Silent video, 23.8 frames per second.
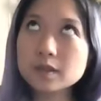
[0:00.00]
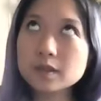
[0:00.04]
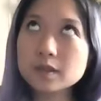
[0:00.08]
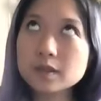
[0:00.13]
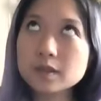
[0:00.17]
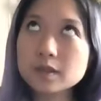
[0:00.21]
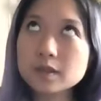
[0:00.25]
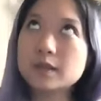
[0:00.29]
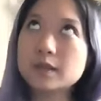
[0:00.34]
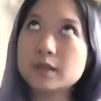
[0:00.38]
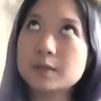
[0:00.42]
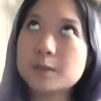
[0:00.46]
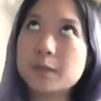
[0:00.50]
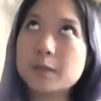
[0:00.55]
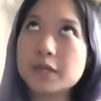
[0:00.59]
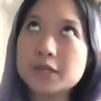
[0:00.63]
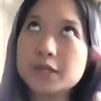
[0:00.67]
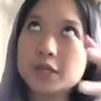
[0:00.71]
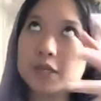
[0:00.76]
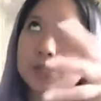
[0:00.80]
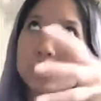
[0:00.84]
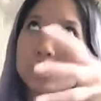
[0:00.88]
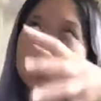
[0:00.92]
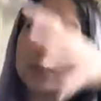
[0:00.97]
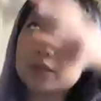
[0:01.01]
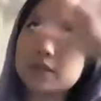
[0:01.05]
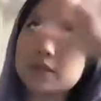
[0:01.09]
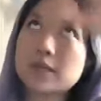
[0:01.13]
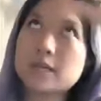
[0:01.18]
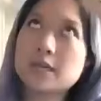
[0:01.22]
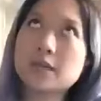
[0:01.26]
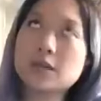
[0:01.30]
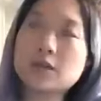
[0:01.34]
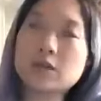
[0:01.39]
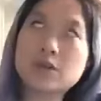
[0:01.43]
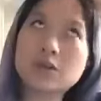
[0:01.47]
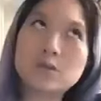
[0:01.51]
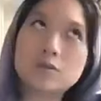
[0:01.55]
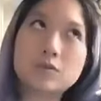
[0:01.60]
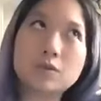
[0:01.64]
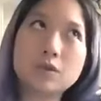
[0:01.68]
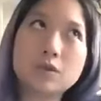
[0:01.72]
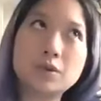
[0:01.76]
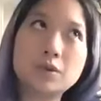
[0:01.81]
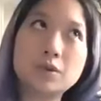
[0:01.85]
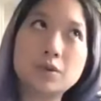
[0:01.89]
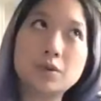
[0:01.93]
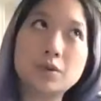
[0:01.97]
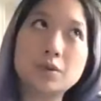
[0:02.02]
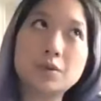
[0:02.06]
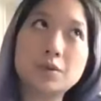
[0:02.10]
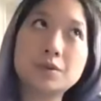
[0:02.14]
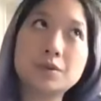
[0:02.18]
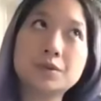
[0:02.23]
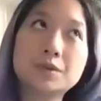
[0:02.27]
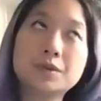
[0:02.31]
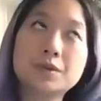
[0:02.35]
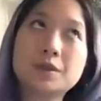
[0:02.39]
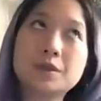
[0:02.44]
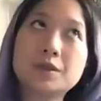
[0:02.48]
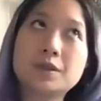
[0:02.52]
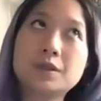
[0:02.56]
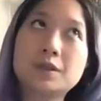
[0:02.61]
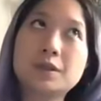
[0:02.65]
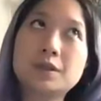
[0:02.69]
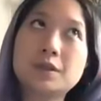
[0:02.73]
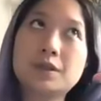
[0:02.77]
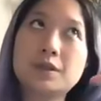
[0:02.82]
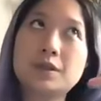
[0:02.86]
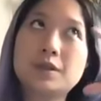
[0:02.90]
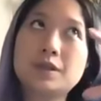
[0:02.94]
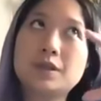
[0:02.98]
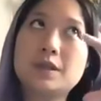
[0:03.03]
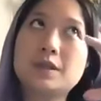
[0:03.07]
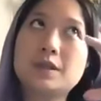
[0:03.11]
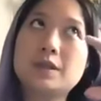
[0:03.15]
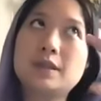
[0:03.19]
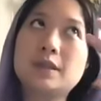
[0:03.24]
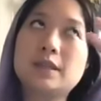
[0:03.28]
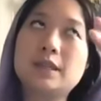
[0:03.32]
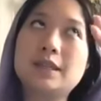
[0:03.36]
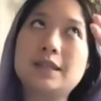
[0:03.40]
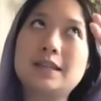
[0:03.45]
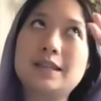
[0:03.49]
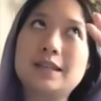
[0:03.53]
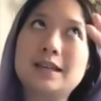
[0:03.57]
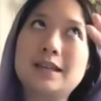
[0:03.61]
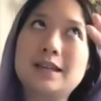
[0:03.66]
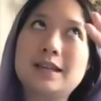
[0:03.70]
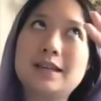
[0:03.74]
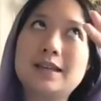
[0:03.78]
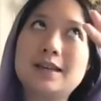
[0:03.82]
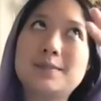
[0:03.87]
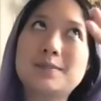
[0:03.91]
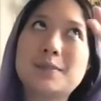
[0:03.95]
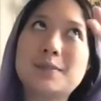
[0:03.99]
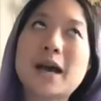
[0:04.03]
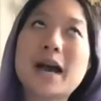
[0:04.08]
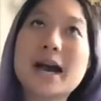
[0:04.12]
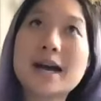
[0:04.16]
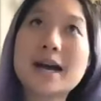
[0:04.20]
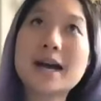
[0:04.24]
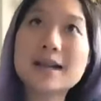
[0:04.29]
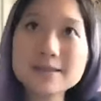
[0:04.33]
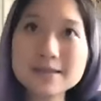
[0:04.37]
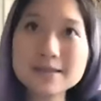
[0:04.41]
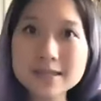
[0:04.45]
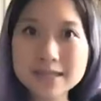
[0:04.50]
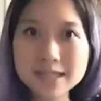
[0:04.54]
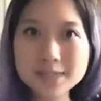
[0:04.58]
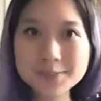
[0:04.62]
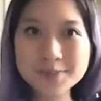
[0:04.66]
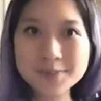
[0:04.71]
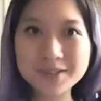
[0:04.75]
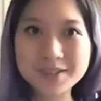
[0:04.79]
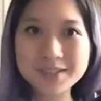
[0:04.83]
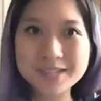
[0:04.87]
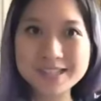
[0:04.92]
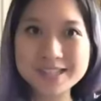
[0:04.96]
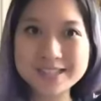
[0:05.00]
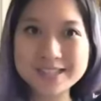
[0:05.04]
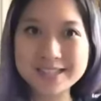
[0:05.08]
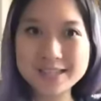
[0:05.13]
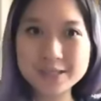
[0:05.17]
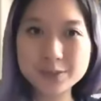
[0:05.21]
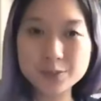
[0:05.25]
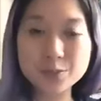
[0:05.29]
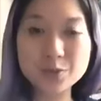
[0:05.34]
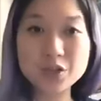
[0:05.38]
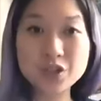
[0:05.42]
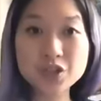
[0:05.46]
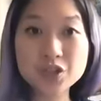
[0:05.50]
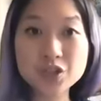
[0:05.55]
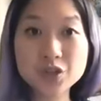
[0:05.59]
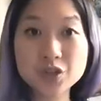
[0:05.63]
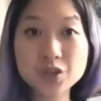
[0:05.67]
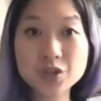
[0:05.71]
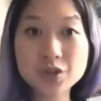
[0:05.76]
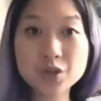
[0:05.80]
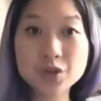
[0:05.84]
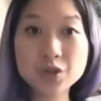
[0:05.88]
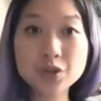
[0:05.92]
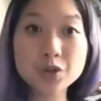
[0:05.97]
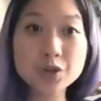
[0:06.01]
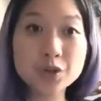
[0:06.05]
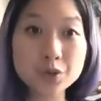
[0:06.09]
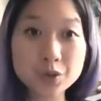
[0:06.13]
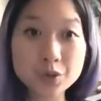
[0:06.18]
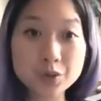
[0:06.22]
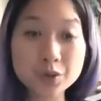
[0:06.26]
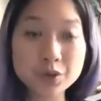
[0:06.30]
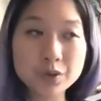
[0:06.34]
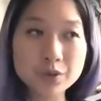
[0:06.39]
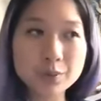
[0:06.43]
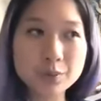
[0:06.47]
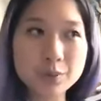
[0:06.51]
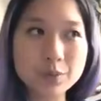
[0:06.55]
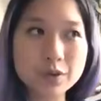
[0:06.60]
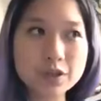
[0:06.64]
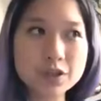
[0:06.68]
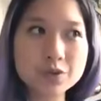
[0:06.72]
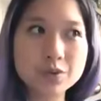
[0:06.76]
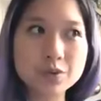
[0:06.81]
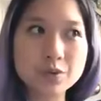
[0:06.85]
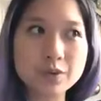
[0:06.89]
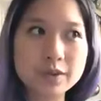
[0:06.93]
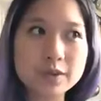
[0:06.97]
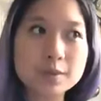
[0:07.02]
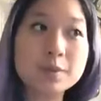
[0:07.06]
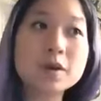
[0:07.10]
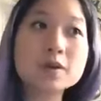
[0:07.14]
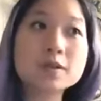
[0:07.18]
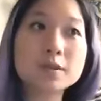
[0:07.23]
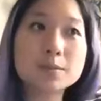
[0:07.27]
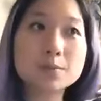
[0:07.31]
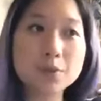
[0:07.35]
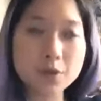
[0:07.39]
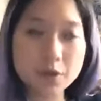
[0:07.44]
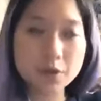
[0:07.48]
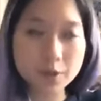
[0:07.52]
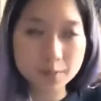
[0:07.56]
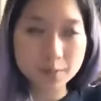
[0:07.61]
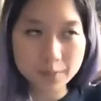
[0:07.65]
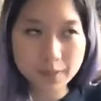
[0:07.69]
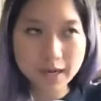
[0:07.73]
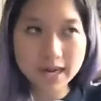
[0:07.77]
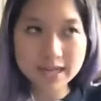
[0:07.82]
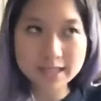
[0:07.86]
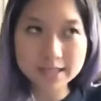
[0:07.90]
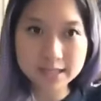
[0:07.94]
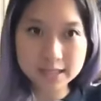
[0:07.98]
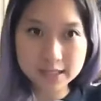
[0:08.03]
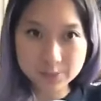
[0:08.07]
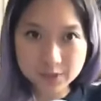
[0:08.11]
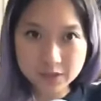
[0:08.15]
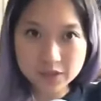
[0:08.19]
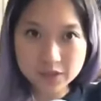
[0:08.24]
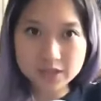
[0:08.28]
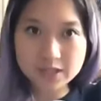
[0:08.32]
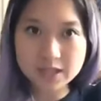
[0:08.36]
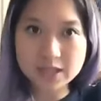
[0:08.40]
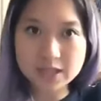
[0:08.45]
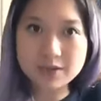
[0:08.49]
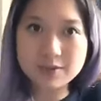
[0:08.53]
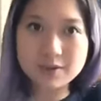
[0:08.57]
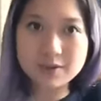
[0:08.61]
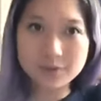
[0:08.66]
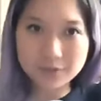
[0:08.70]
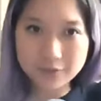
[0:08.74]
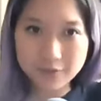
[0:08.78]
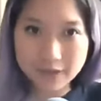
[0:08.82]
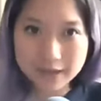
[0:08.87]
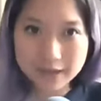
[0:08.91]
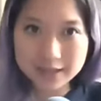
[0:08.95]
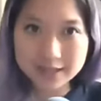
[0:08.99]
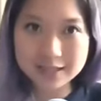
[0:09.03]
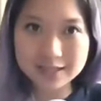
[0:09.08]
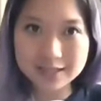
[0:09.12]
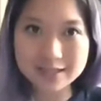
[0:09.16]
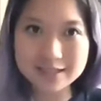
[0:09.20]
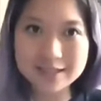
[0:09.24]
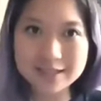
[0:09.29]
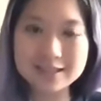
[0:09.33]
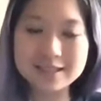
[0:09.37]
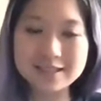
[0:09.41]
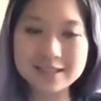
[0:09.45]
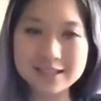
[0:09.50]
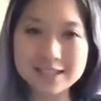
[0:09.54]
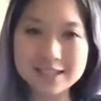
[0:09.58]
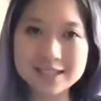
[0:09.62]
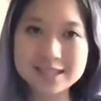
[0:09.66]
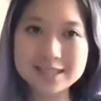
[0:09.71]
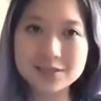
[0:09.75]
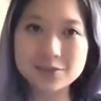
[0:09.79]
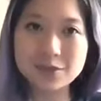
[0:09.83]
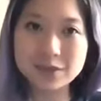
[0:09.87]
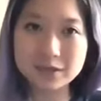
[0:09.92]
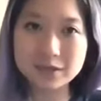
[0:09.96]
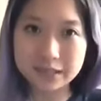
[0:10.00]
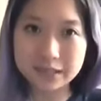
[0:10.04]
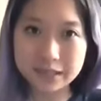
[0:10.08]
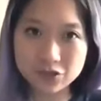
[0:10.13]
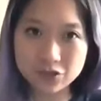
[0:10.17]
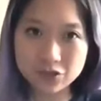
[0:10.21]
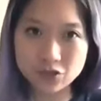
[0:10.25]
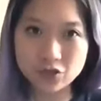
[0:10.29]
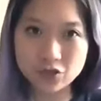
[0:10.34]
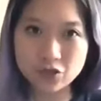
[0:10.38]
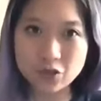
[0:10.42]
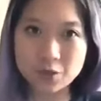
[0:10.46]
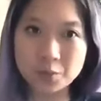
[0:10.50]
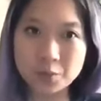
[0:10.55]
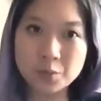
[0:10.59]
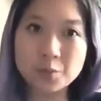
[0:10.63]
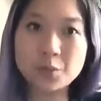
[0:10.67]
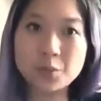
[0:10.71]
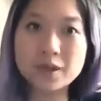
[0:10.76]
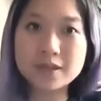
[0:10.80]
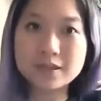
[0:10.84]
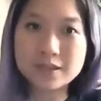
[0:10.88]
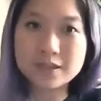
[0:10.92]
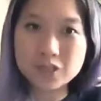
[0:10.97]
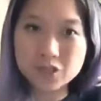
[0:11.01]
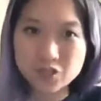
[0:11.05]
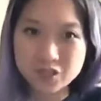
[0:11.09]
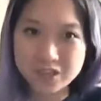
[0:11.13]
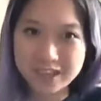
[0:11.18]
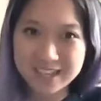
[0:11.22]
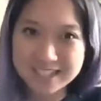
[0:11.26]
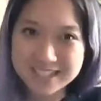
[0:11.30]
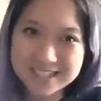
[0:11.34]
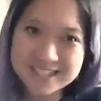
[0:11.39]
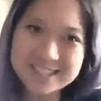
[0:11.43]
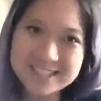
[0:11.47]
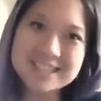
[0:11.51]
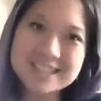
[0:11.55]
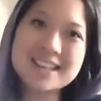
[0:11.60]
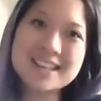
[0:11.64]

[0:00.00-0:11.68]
the meditation will take you through the past experiences which could which the most important past experience that have affected this relationship with stress